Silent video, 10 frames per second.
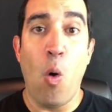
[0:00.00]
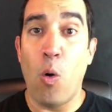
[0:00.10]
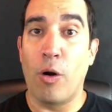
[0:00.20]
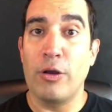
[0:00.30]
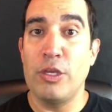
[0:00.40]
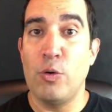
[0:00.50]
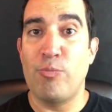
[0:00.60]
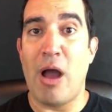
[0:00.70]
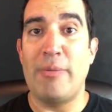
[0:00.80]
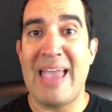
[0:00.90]
or you
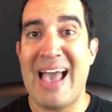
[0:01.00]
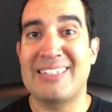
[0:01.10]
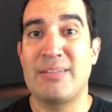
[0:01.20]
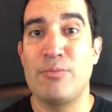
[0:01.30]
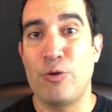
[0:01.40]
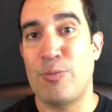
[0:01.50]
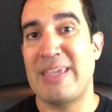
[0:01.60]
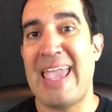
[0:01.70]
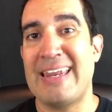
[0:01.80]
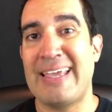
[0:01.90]
would probably ask them who their
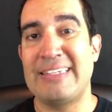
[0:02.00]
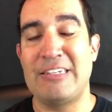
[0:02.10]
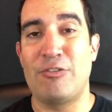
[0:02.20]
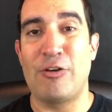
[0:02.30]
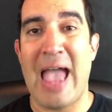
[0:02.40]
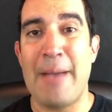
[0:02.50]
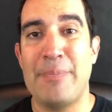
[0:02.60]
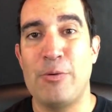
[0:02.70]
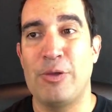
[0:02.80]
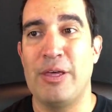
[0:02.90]
mechanic is and if they're
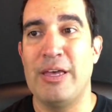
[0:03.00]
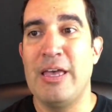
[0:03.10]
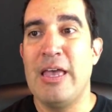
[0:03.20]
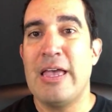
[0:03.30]
happy with it.